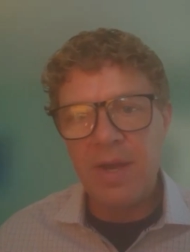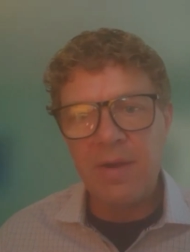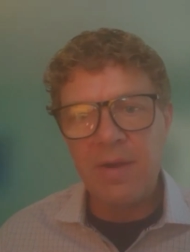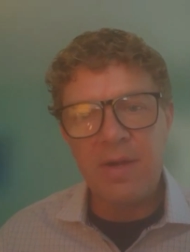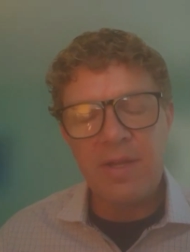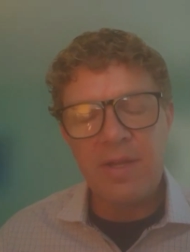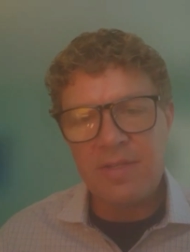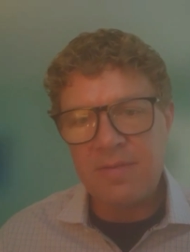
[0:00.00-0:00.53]

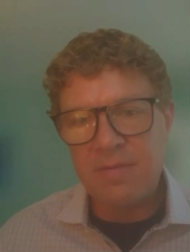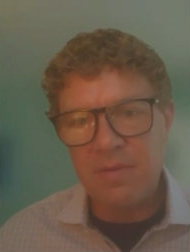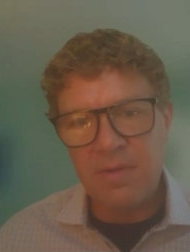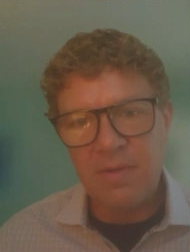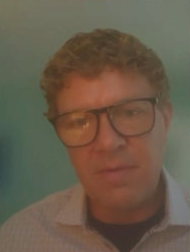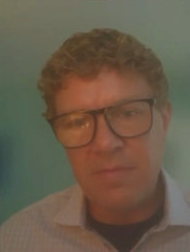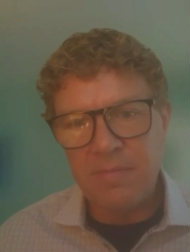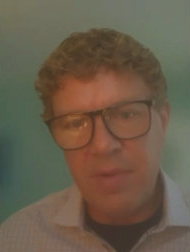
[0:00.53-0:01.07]
Is
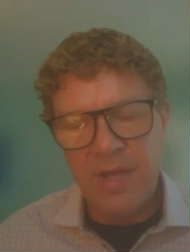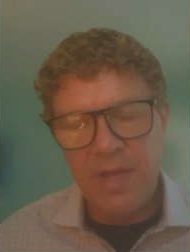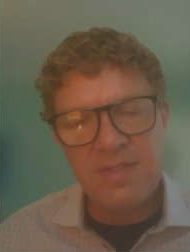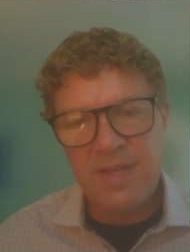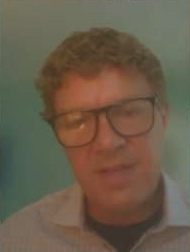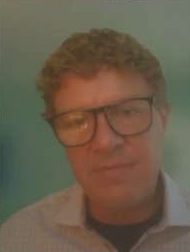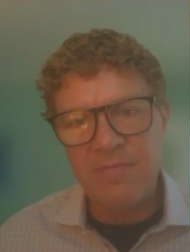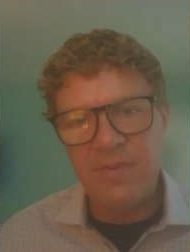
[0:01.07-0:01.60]

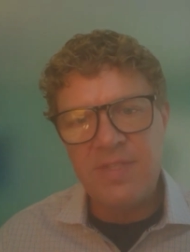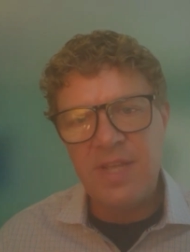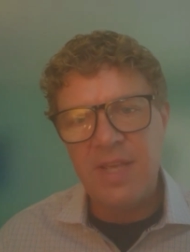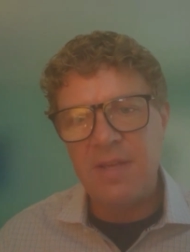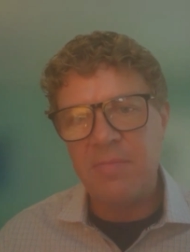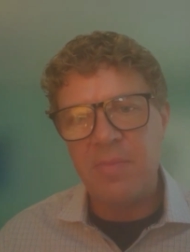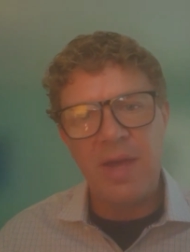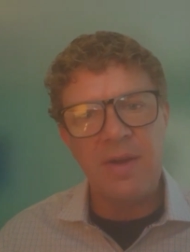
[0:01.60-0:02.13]
baseline
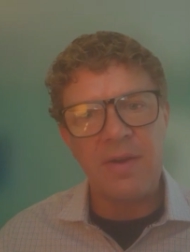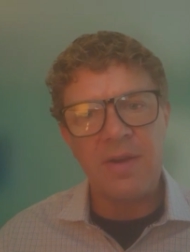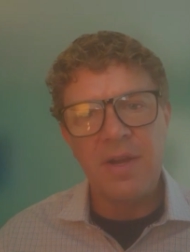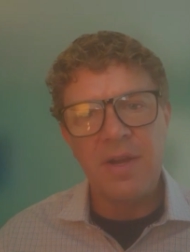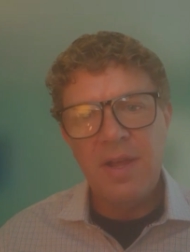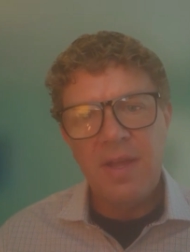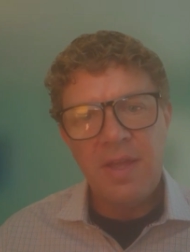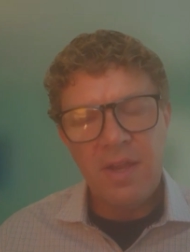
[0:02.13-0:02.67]
fatigue better?
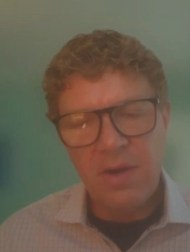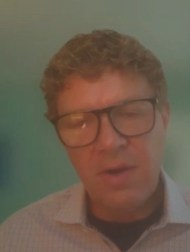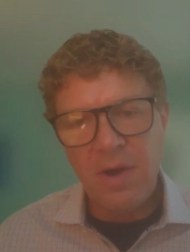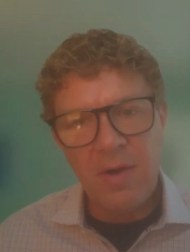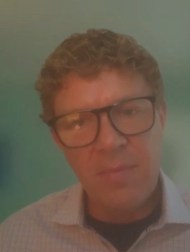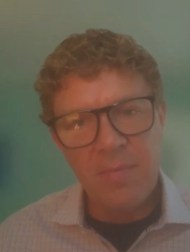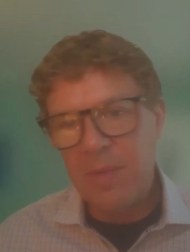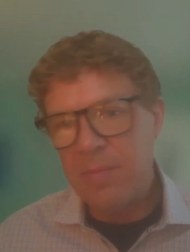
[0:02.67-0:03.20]

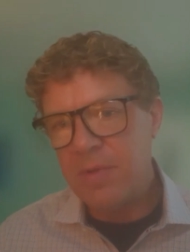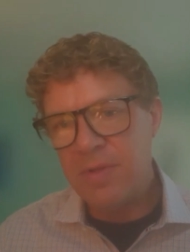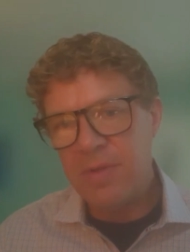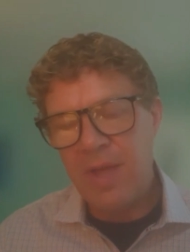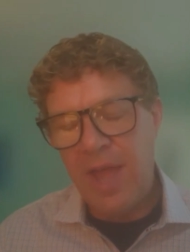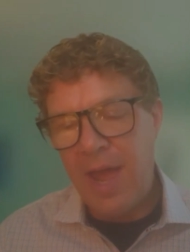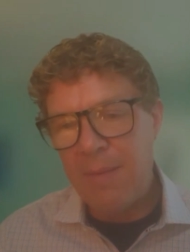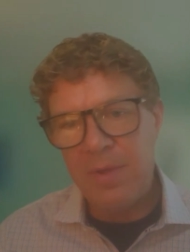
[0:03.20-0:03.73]
Are people
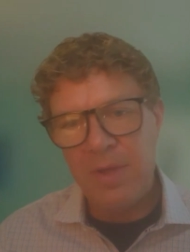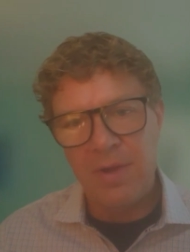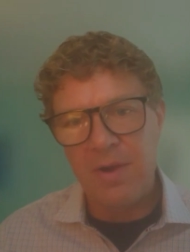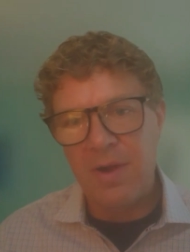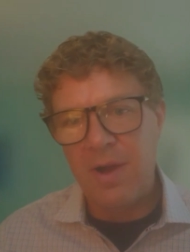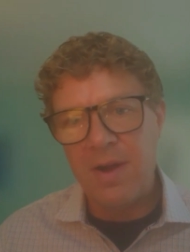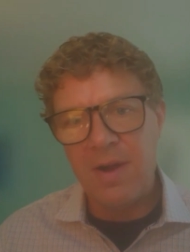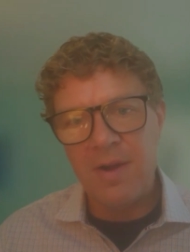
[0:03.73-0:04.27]
happier?
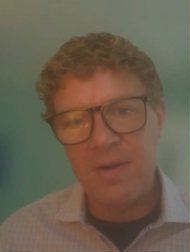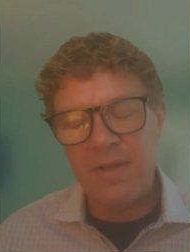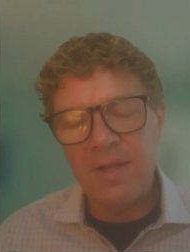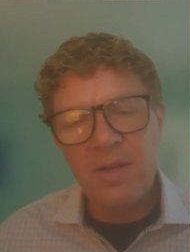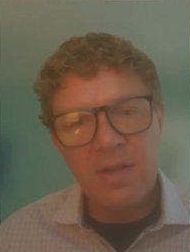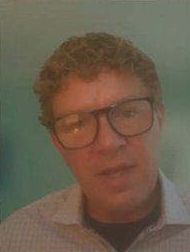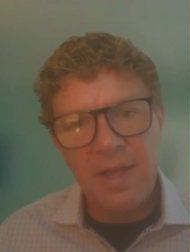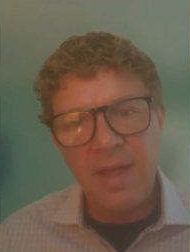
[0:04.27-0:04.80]

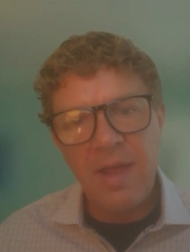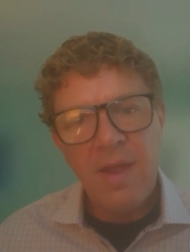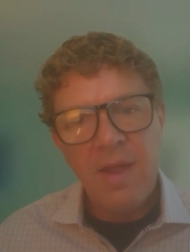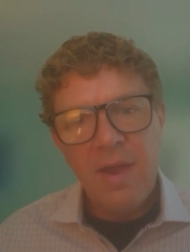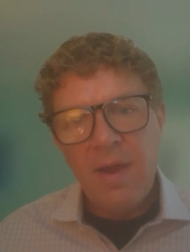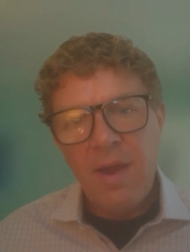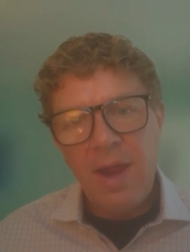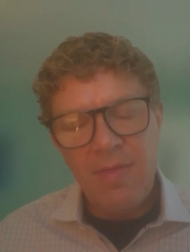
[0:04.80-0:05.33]

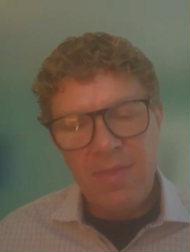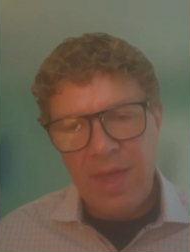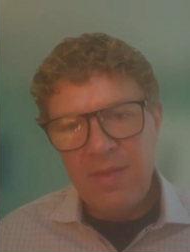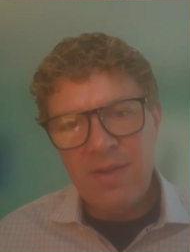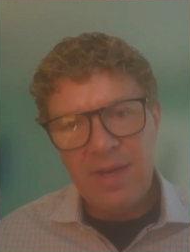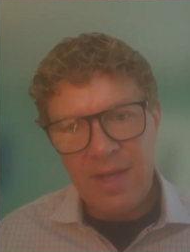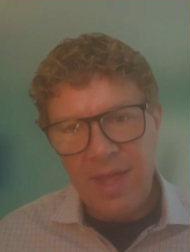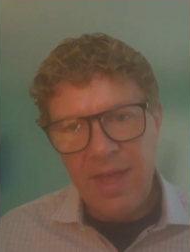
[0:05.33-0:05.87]
And
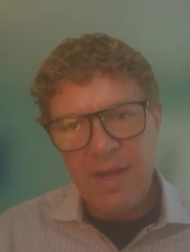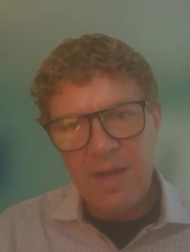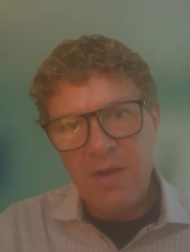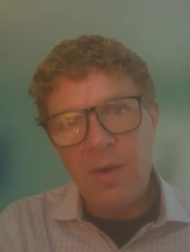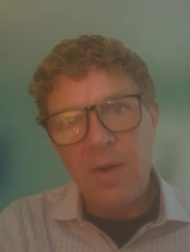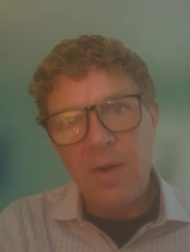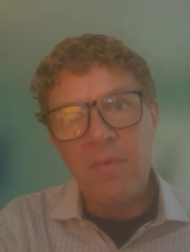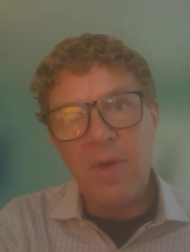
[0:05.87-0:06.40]
then again, I
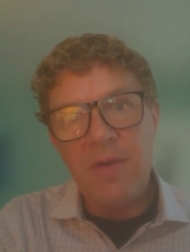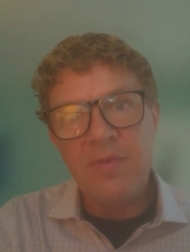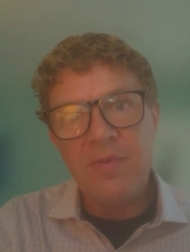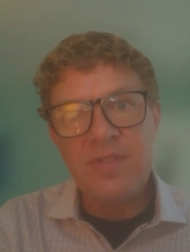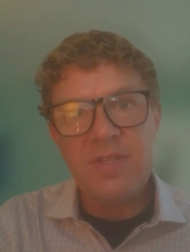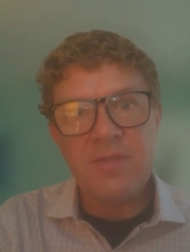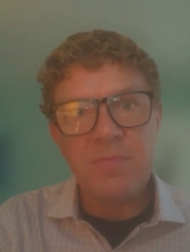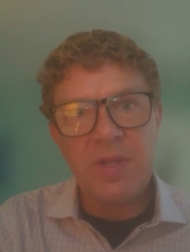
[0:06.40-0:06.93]
know I
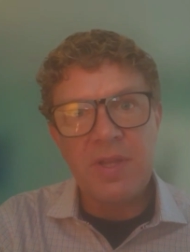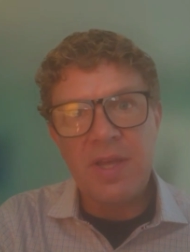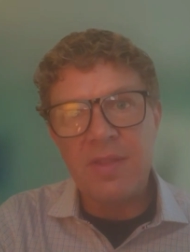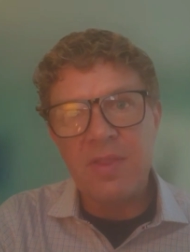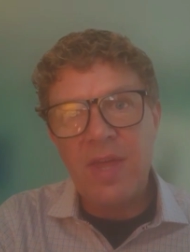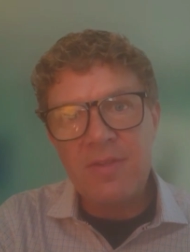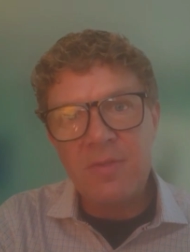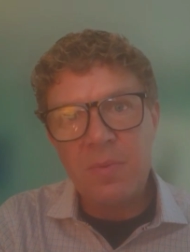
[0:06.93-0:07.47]
reference this, but
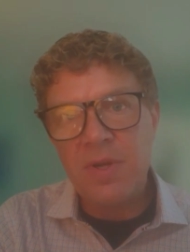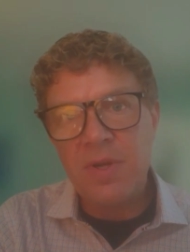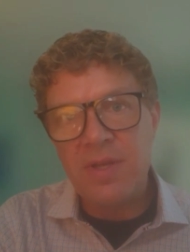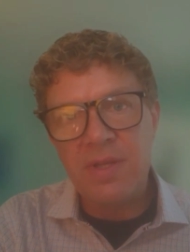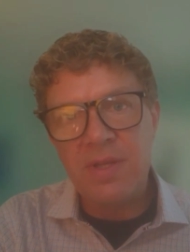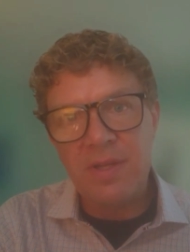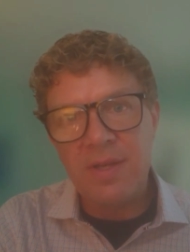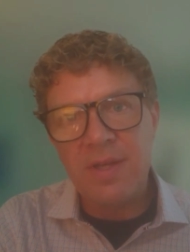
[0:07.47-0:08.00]
like, that's where you
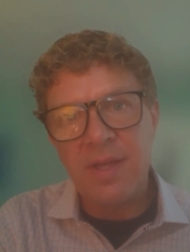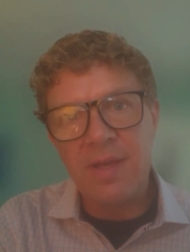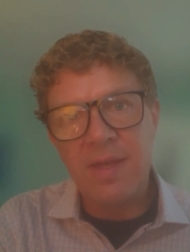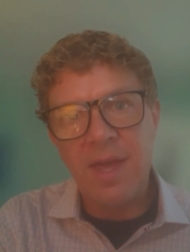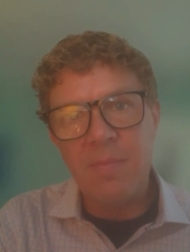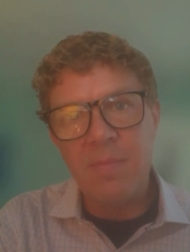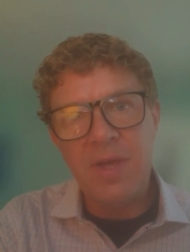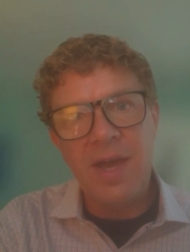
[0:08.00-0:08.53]
can look at
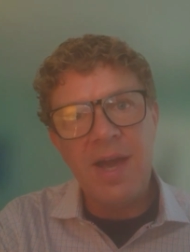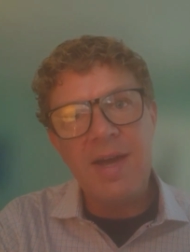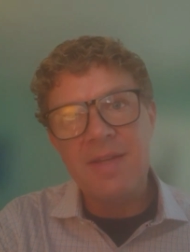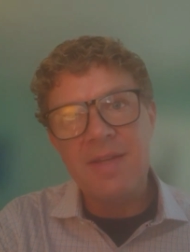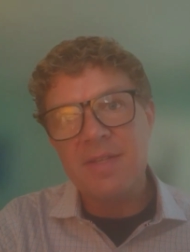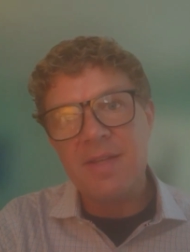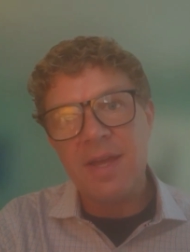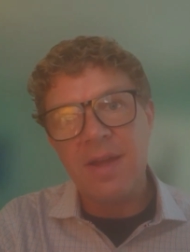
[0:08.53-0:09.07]

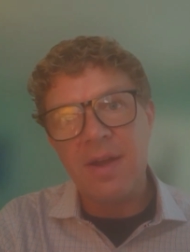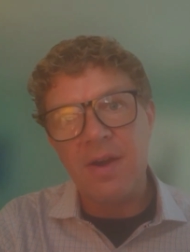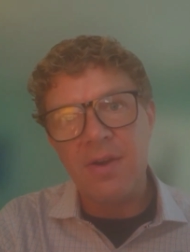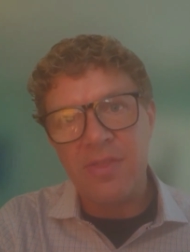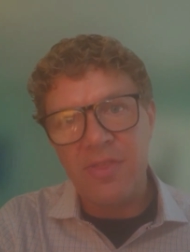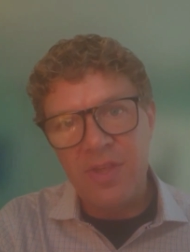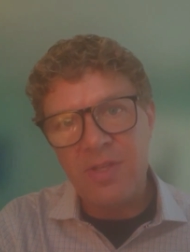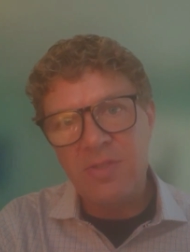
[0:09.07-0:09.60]
KPIs. Like,
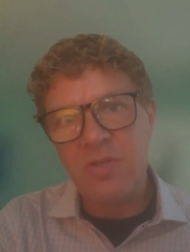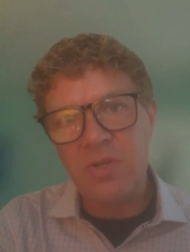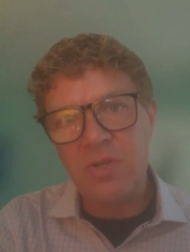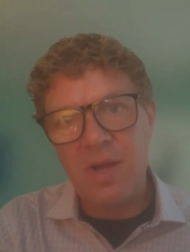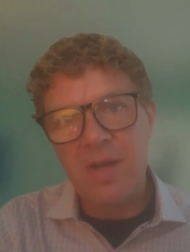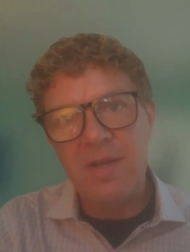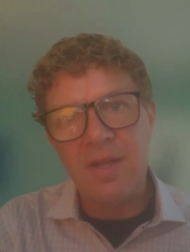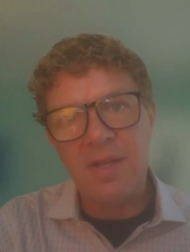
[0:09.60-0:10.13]
are things
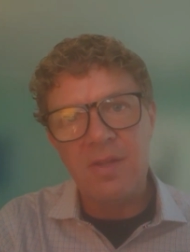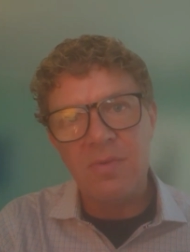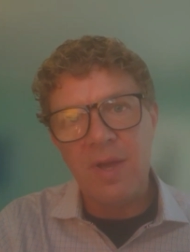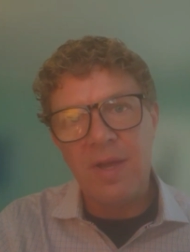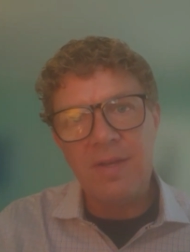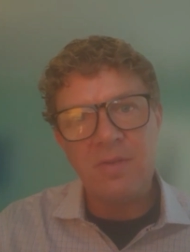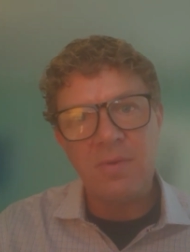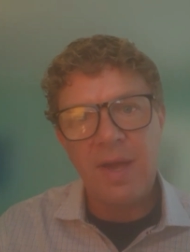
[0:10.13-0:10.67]
trending in the
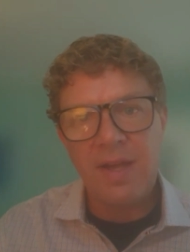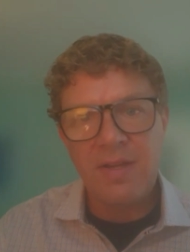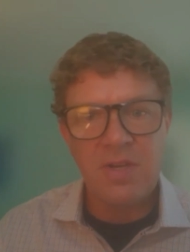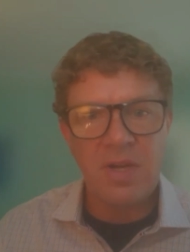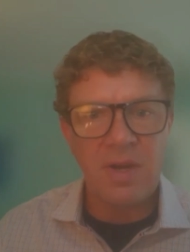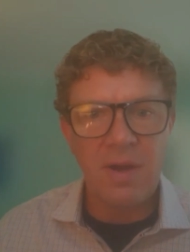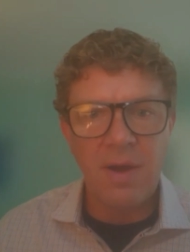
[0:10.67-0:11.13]
right direction?